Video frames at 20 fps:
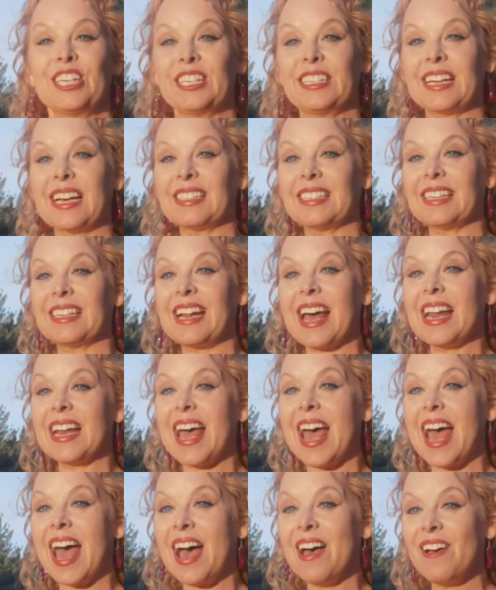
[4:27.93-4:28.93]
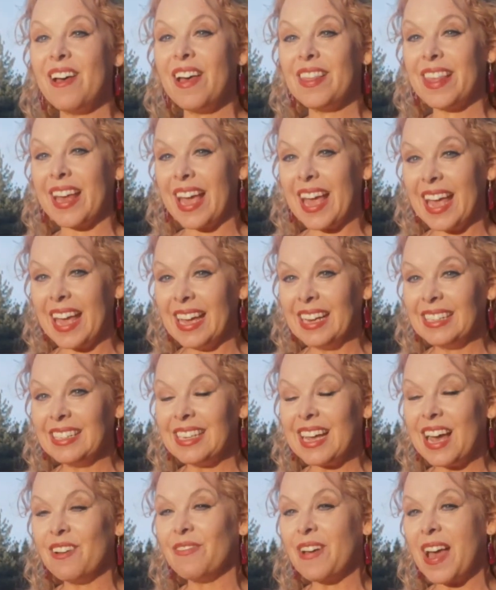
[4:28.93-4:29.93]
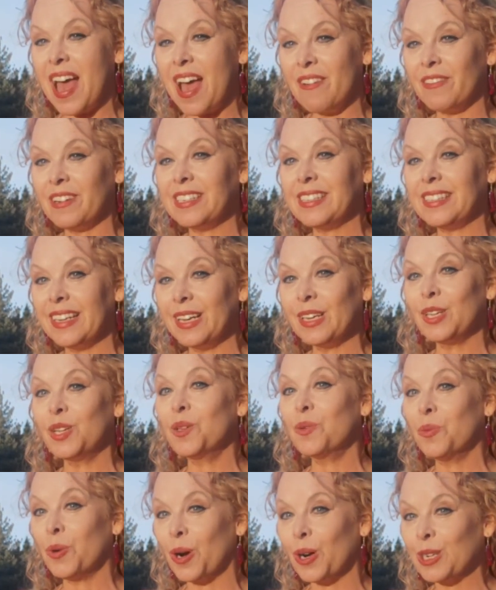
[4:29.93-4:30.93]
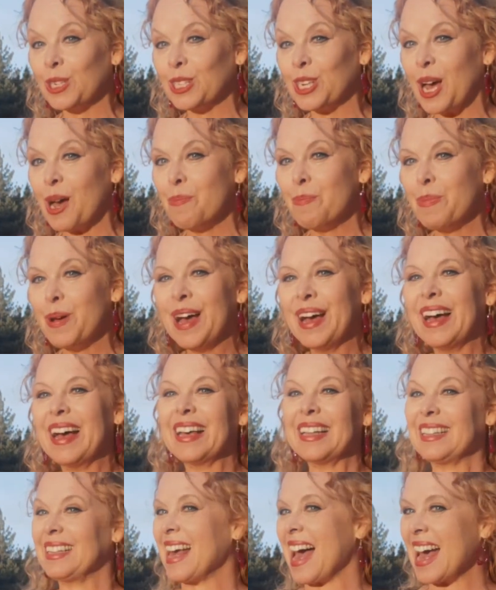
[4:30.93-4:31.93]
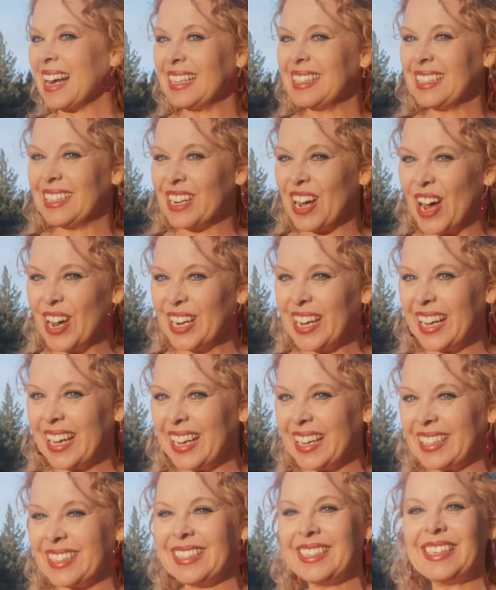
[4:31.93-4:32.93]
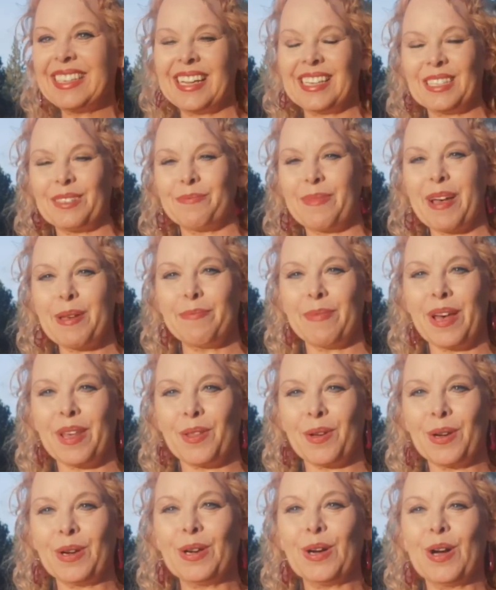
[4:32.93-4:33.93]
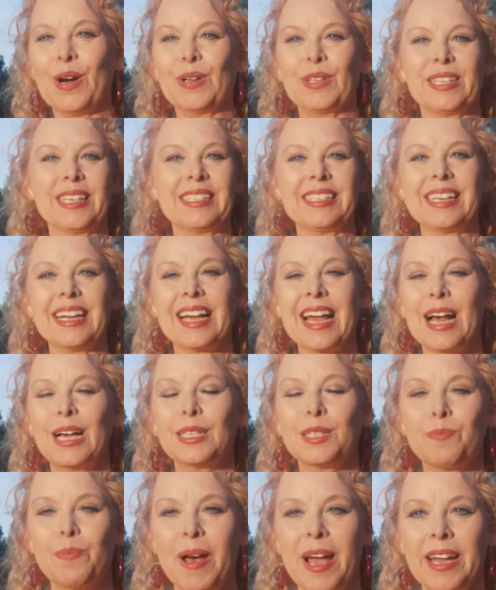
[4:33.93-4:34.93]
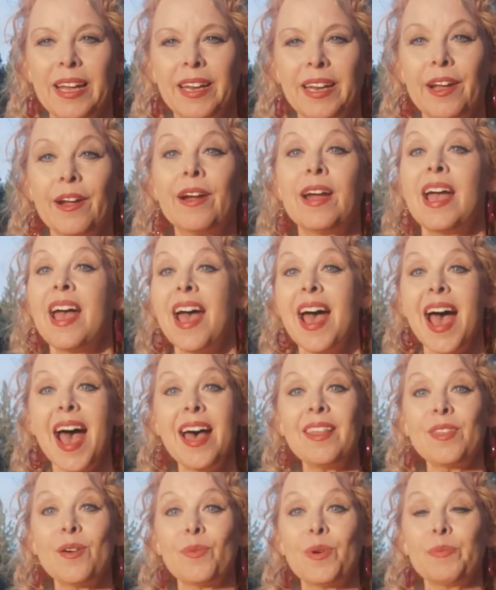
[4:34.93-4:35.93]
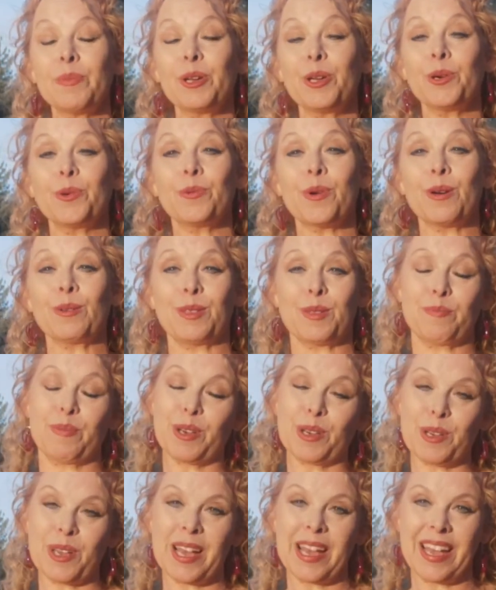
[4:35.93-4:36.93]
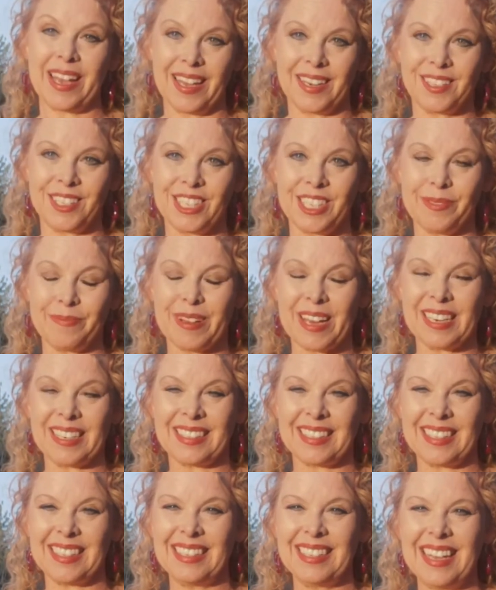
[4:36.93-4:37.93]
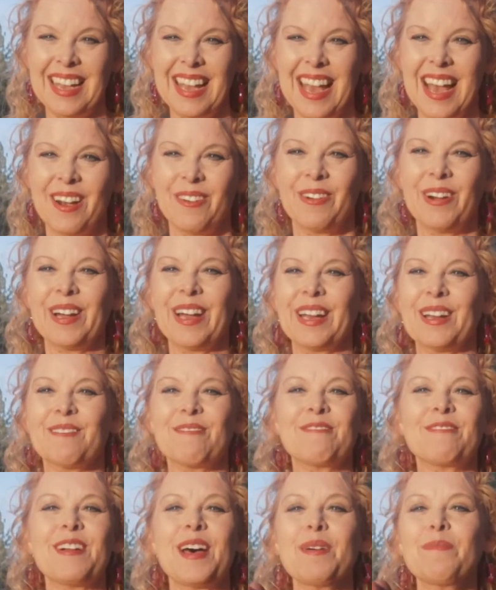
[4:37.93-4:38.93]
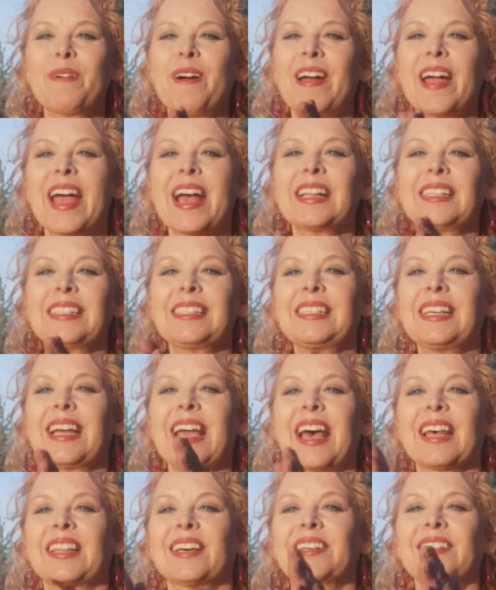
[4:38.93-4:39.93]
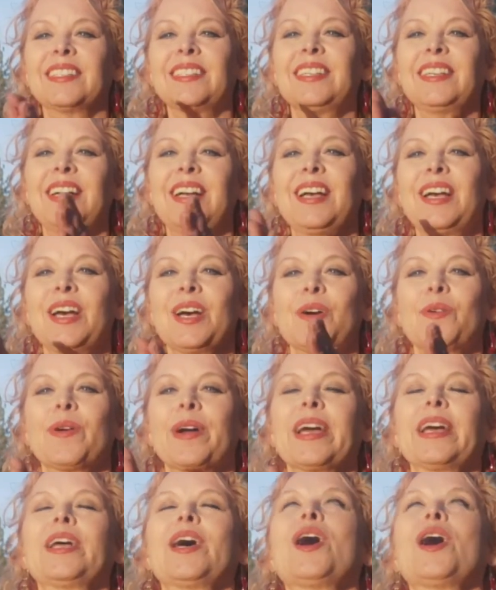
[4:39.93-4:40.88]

does it at the end of every single workshop. That is Donna Eden, is my mother, holistic health pioneer, and the woman who wrote the book, Energy Medicine. We're going to rub our hands together. We're going to